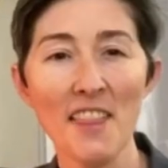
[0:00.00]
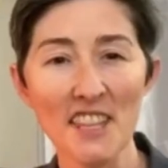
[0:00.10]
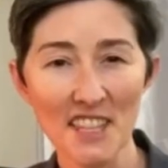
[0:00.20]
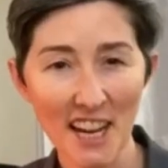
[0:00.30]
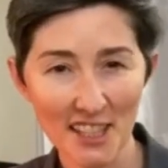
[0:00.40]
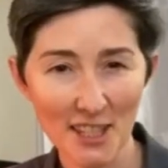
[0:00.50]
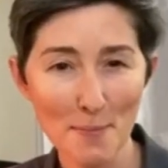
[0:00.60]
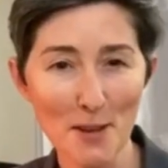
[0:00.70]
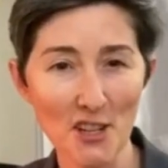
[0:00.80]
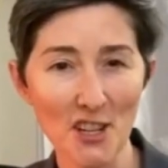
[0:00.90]
This next
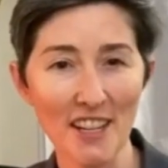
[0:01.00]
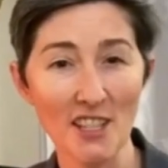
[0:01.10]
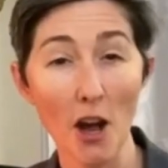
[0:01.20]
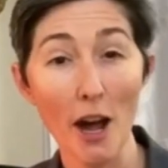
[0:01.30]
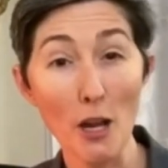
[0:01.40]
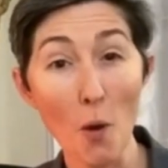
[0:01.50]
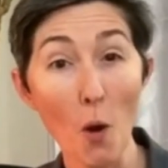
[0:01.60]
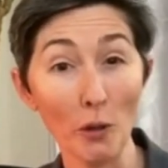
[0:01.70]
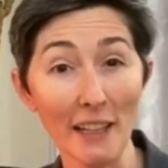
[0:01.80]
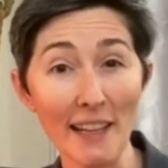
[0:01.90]
submission is audio
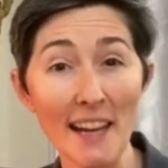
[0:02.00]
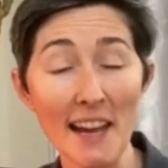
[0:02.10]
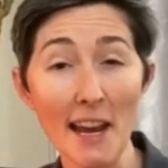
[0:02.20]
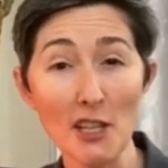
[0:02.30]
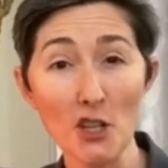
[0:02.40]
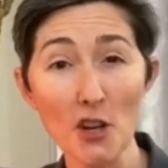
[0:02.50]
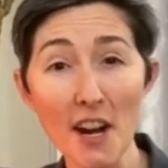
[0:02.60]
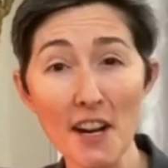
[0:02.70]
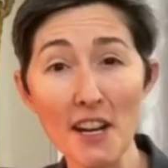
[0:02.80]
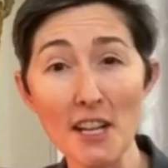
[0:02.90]
only, and it's
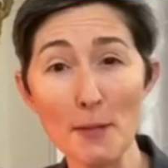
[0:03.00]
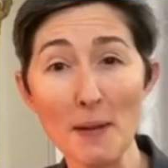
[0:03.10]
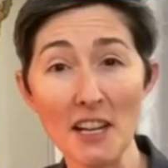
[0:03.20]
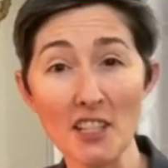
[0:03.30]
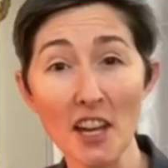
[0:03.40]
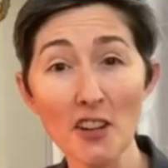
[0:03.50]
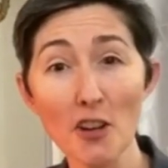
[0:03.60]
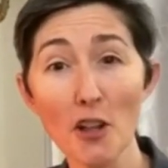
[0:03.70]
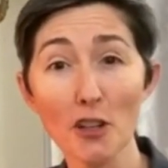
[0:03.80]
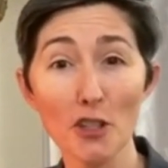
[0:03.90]
credited as being
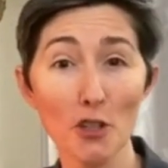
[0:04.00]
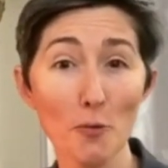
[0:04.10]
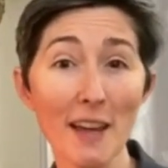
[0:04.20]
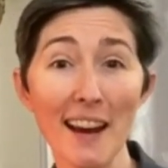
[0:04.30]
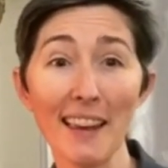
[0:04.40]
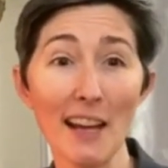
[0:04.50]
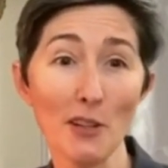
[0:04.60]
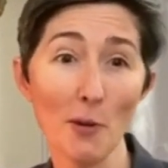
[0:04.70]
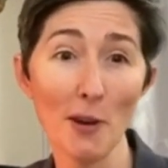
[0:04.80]
Dundalk's Sweet Adeline